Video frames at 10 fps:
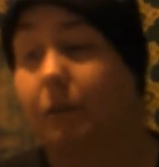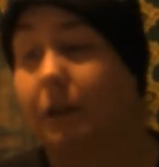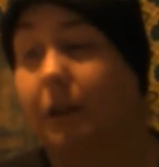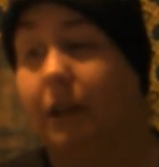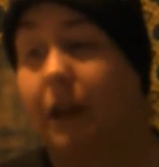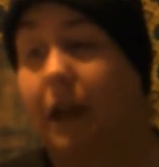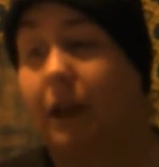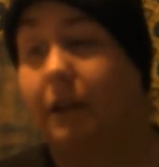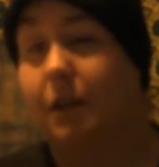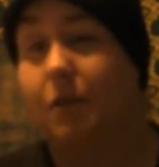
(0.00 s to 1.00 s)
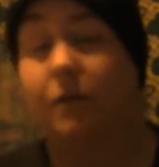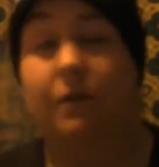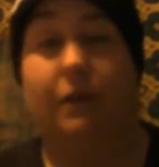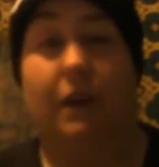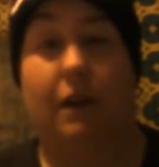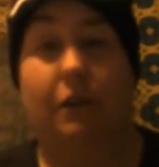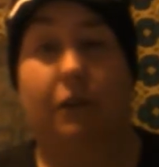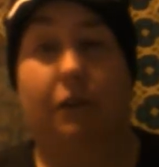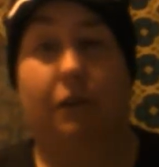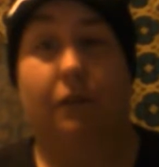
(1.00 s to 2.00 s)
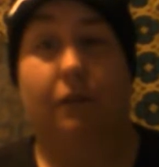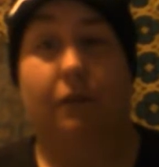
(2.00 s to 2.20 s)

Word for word: We had no food in the house,